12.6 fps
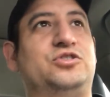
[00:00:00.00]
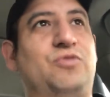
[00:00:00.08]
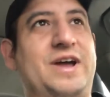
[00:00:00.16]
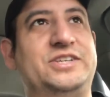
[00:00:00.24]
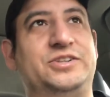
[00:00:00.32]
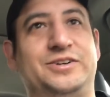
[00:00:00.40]

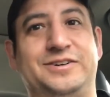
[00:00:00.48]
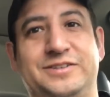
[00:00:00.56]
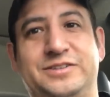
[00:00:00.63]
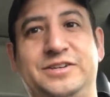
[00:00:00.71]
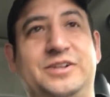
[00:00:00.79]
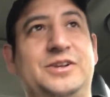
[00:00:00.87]

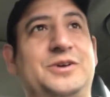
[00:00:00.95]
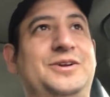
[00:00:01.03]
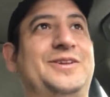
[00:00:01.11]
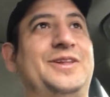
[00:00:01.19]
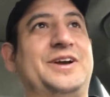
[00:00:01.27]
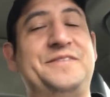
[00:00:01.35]
Treasures, you know,
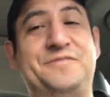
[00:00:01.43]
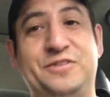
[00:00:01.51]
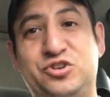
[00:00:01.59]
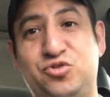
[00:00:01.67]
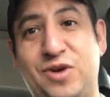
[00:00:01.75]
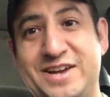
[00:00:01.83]
you're looking for
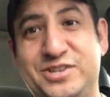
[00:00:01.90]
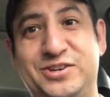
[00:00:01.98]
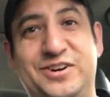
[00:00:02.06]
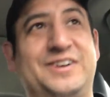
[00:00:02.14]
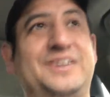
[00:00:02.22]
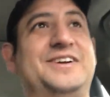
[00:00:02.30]

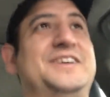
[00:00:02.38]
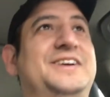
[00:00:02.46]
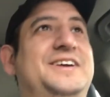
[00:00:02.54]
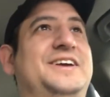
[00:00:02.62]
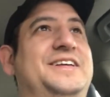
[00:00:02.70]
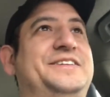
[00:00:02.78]
treasure.
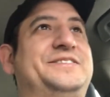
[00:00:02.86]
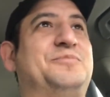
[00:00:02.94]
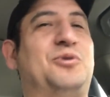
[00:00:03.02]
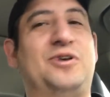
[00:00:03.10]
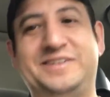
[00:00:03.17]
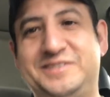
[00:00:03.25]
It's
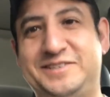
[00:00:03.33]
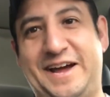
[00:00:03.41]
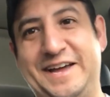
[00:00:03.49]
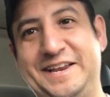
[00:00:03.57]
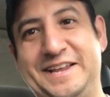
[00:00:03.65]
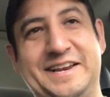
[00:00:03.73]
more
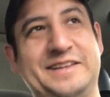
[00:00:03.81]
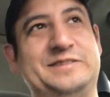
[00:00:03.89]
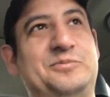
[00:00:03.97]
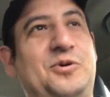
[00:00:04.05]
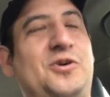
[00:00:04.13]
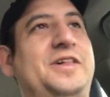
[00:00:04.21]
exciting.
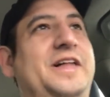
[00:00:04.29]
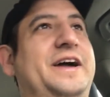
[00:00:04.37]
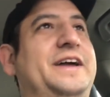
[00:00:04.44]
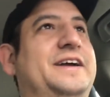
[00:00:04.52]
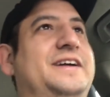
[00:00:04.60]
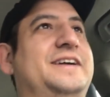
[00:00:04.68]
It's more
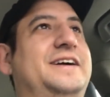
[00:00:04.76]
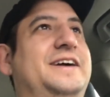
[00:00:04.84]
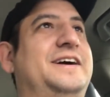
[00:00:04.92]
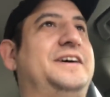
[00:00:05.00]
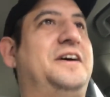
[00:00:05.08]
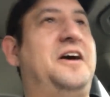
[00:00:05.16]
like
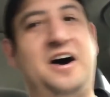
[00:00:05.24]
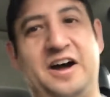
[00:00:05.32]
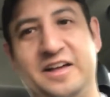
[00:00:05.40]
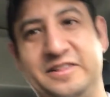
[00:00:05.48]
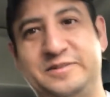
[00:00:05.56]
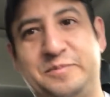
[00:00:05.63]

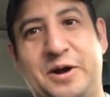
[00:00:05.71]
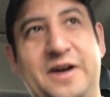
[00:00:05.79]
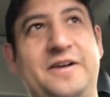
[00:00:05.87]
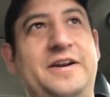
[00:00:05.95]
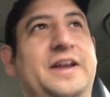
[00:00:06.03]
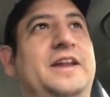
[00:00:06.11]

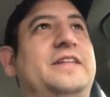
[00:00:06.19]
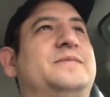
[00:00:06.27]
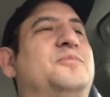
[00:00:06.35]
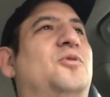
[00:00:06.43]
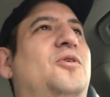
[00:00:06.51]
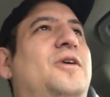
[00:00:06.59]
awe-inspiring. It's
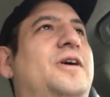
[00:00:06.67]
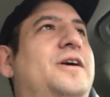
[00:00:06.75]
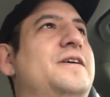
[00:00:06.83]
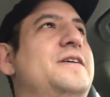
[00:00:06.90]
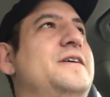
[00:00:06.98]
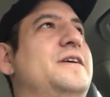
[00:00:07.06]
more
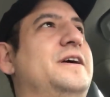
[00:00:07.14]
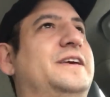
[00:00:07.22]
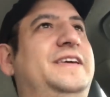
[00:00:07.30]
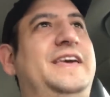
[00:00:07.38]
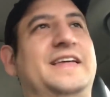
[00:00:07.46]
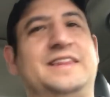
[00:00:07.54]

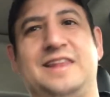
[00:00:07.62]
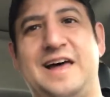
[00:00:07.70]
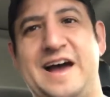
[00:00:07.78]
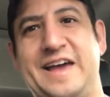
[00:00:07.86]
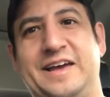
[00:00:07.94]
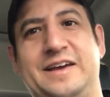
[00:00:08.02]

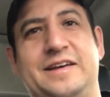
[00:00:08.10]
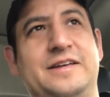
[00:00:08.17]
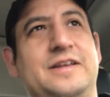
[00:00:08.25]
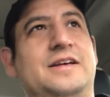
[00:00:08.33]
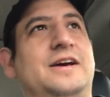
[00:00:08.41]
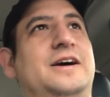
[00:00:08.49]
kid-like,
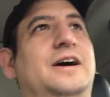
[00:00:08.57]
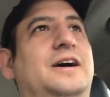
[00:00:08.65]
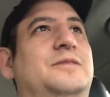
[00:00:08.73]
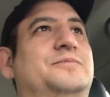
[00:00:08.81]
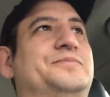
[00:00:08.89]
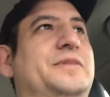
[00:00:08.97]

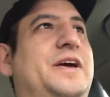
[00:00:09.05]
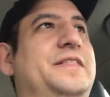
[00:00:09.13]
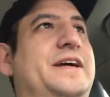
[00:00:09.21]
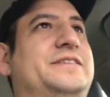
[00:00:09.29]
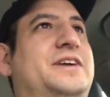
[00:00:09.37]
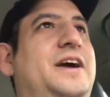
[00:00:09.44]
and
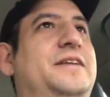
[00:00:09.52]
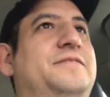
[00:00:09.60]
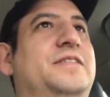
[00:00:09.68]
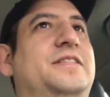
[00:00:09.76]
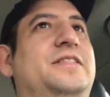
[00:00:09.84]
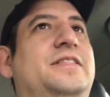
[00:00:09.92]
that's kind
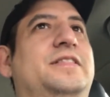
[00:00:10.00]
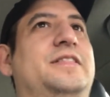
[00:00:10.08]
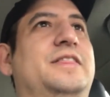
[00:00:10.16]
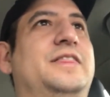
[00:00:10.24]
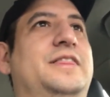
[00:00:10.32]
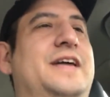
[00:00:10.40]
of
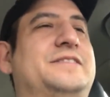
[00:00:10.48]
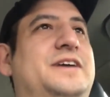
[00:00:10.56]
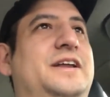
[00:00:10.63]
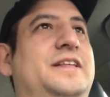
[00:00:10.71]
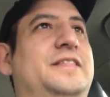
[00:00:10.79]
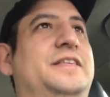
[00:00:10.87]

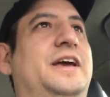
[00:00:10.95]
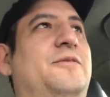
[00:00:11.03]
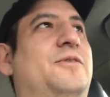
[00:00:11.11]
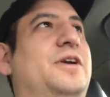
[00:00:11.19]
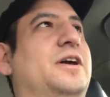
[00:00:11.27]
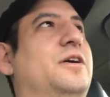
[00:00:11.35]
the thing I
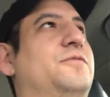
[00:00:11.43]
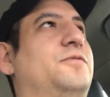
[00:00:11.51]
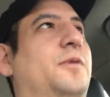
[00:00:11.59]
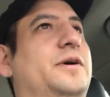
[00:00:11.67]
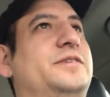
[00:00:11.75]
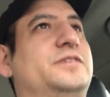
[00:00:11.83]
want to go for.